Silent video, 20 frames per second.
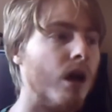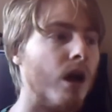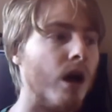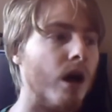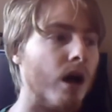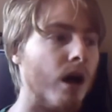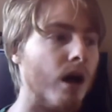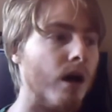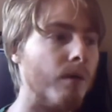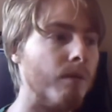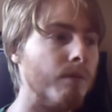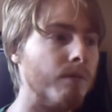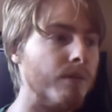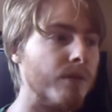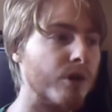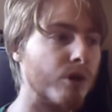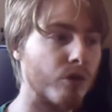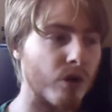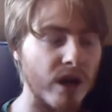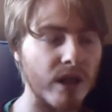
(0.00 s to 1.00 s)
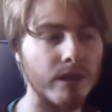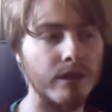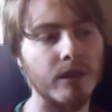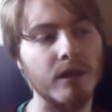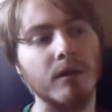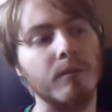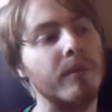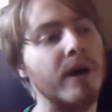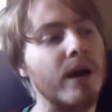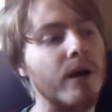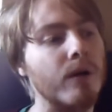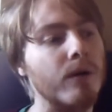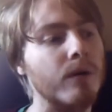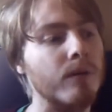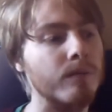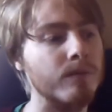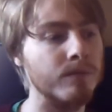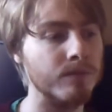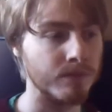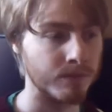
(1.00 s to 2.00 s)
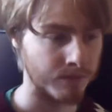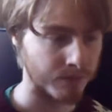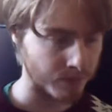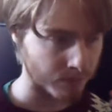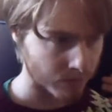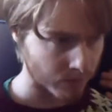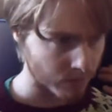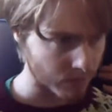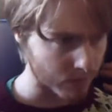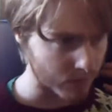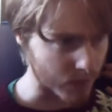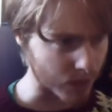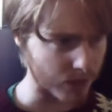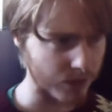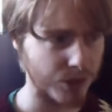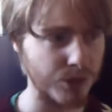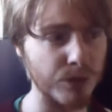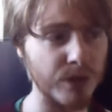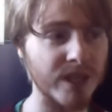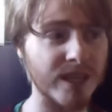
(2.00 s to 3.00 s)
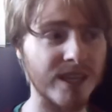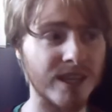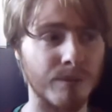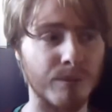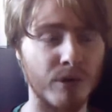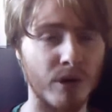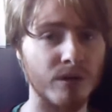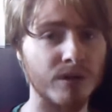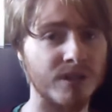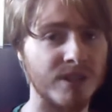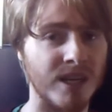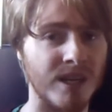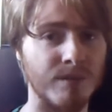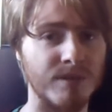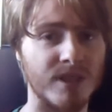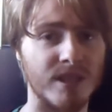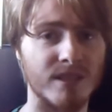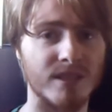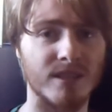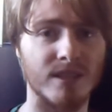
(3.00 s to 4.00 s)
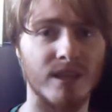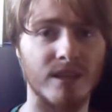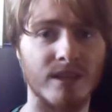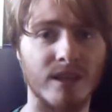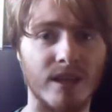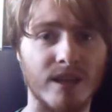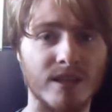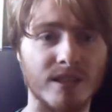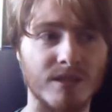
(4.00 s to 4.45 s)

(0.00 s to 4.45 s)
Um, the great thing about doing it in a prototype sense like that